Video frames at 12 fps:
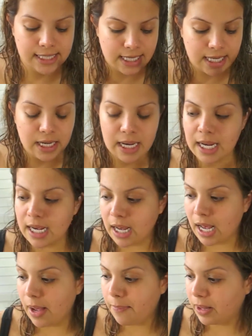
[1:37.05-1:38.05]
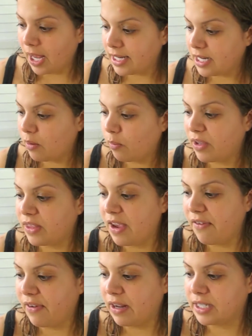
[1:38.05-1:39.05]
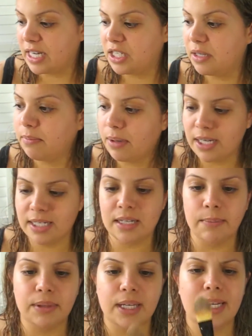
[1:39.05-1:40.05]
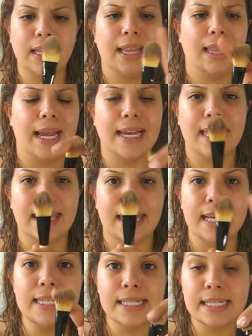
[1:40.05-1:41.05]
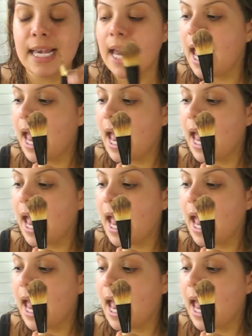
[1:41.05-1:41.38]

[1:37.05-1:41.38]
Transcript: He applied it with a foundation brush, something like this,